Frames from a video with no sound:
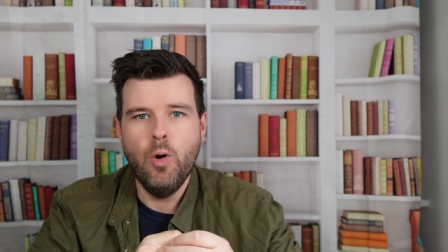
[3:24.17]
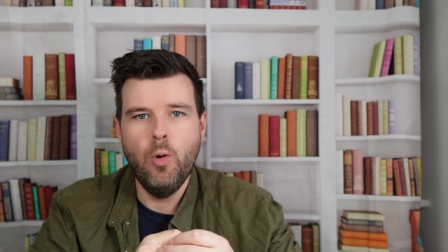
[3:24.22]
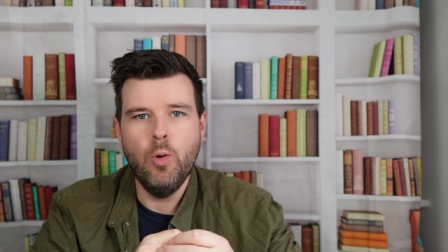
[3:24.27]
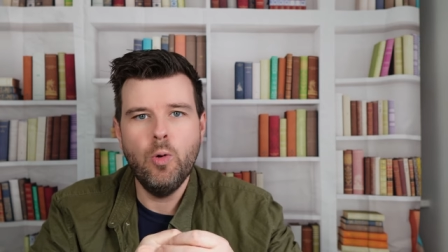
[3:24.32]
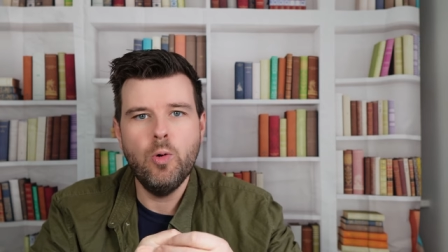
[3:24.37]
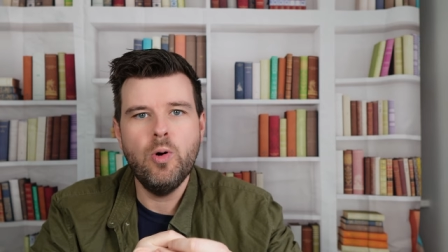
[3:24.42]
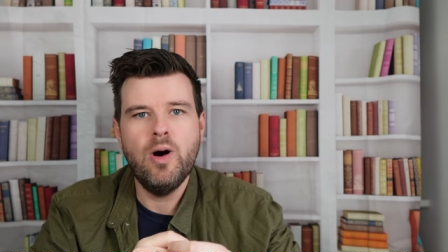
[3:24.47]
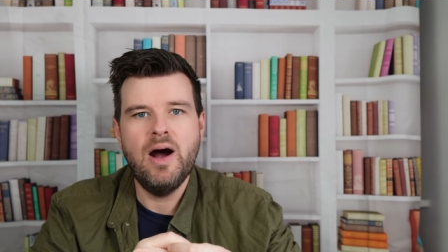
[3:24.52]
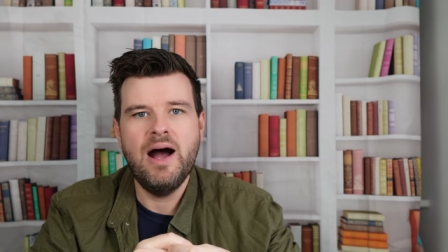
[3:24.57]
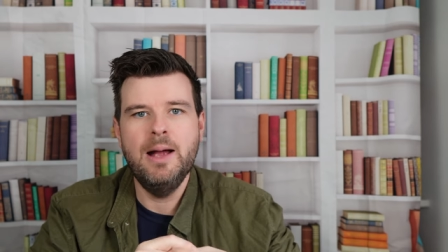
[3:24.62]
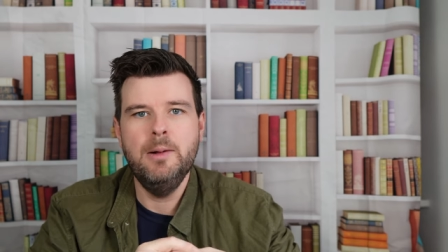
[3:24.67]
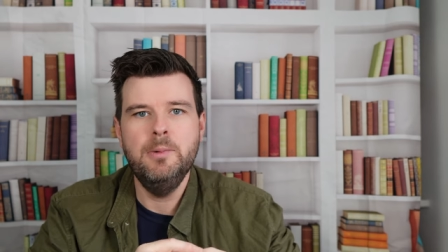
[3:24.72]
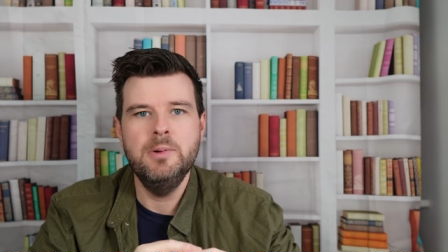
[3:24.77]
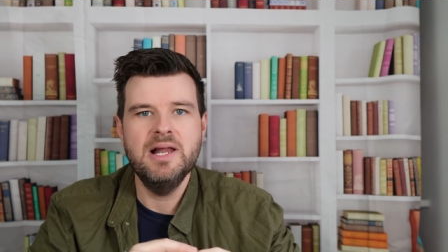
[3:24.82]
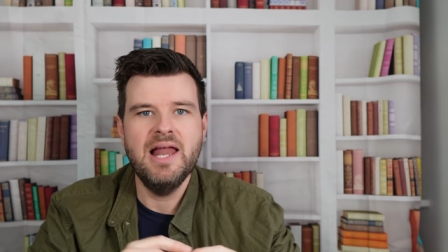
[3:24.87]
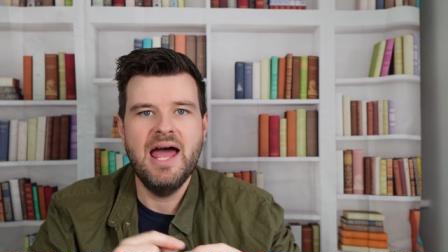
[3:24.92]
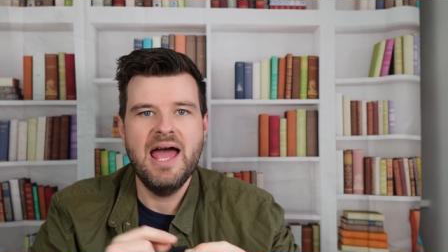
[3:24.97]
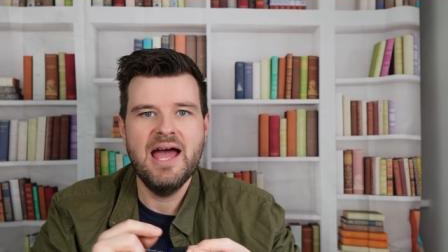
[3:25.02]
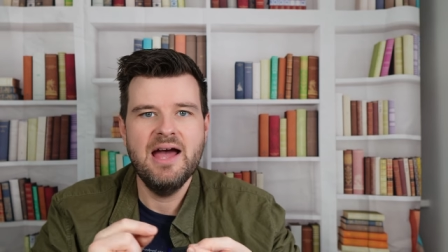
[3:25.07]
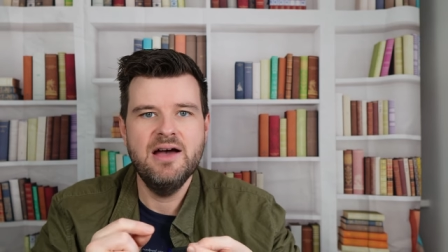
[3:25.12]
or I
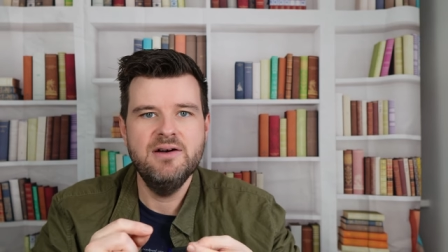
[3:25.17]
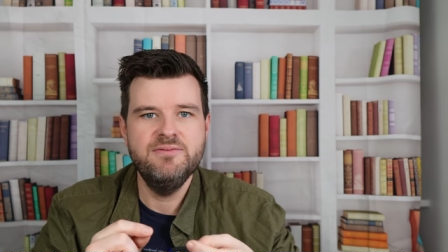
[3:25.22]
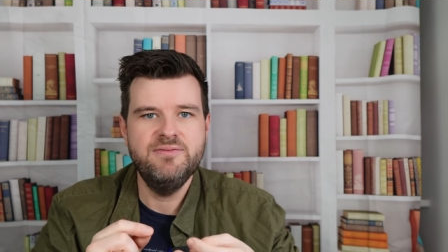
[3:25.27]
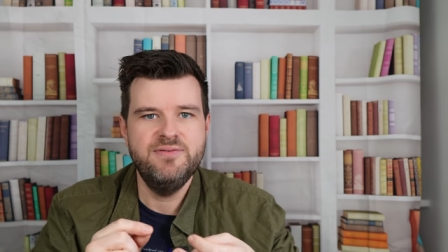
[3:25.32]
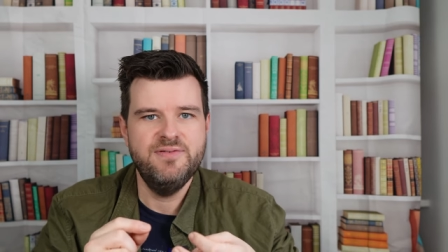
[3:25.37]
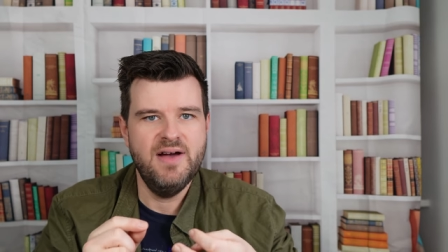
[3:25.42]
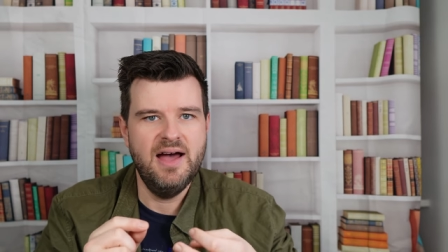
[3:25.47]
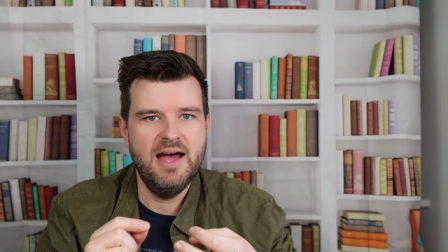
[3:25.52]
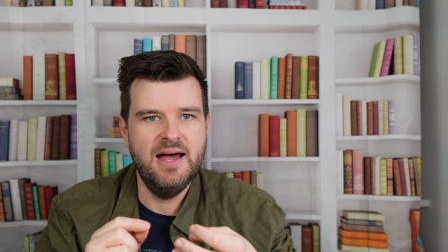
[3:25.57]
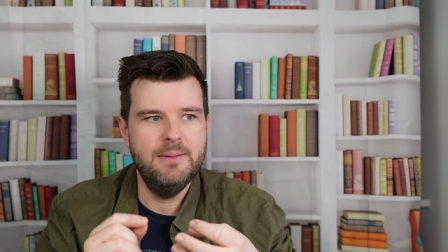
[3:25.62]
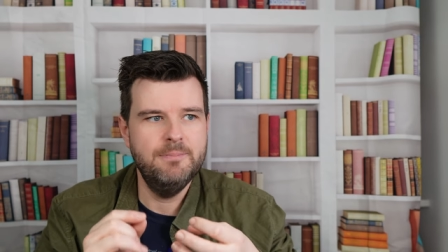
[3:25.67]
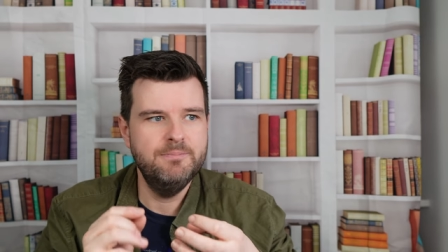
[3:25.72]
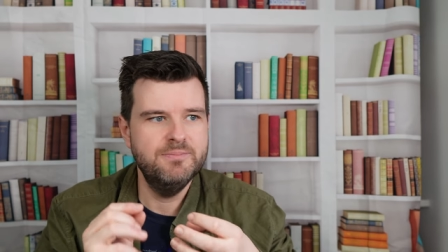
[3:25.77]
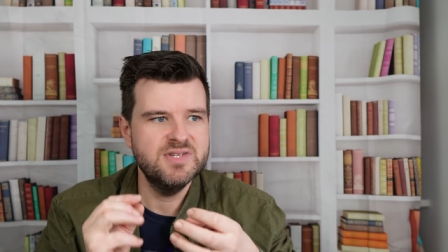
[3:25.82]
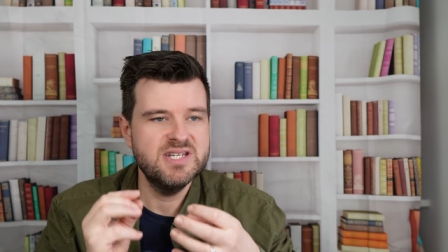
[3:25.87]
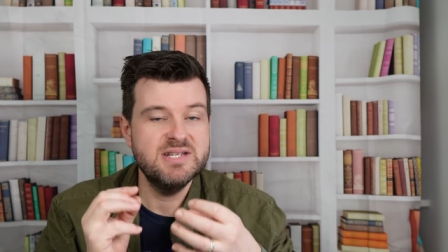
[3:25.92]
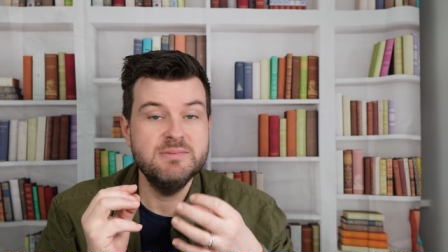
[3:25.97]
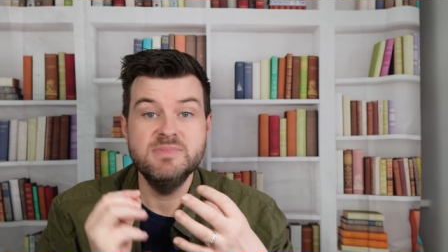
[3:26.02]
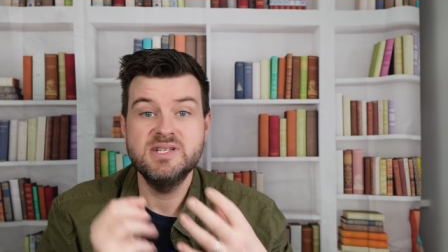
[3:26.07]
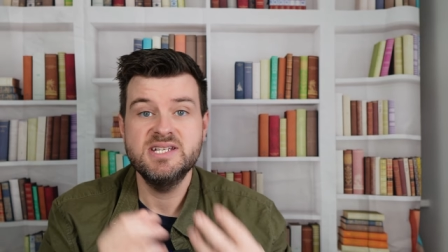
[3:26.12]
will have some
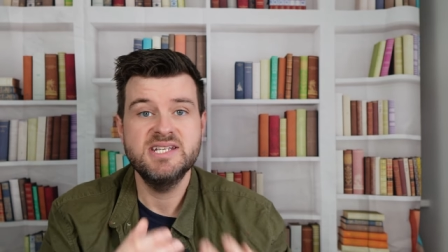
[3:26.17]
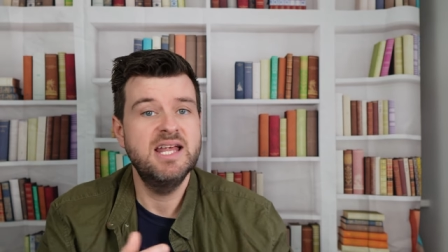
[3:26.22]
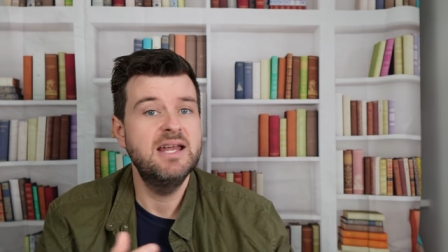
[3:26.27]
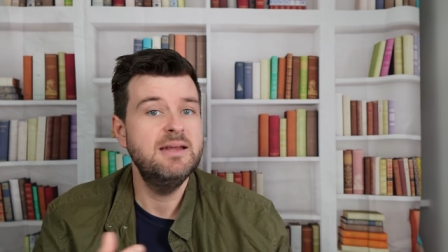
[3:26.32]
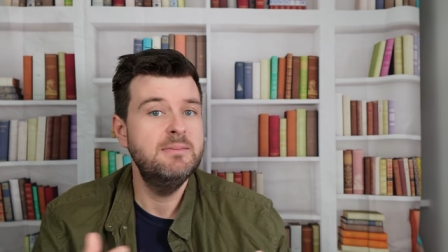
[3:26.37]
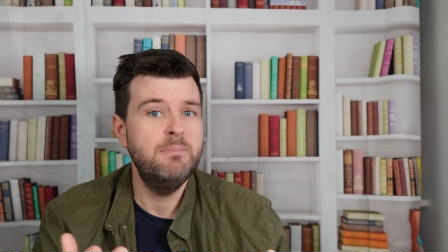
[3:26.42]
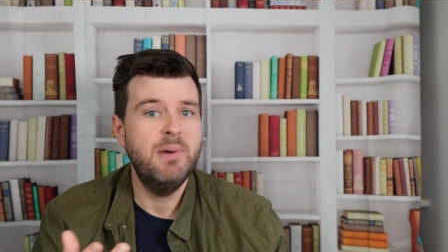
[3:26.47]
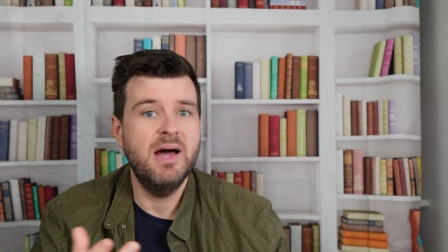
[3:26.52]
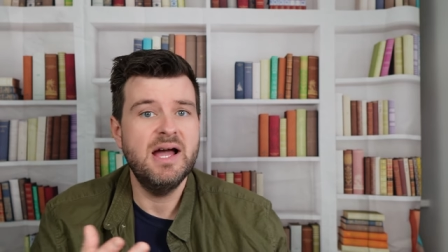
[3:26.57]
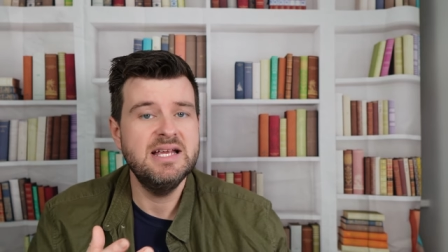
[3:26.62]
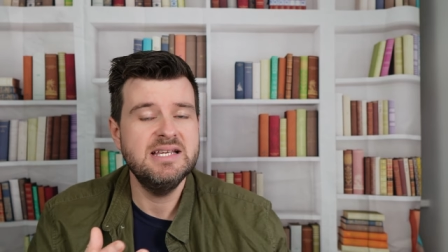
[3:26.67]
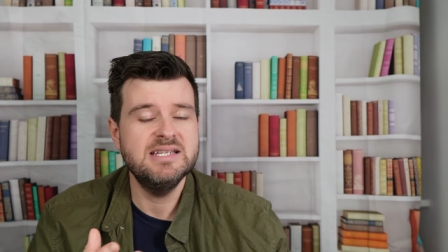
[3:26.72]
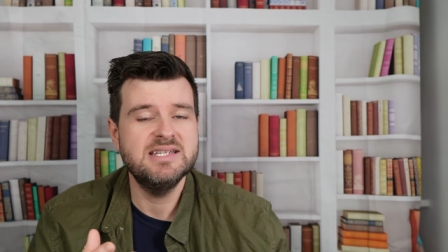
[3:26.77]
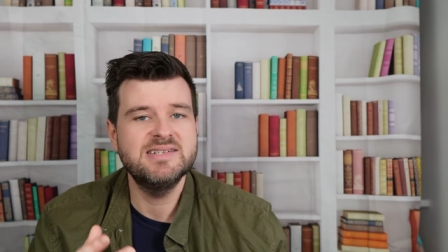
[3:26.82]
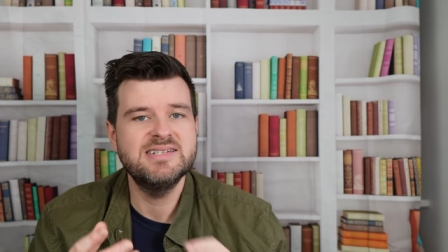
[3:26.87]
sunbites,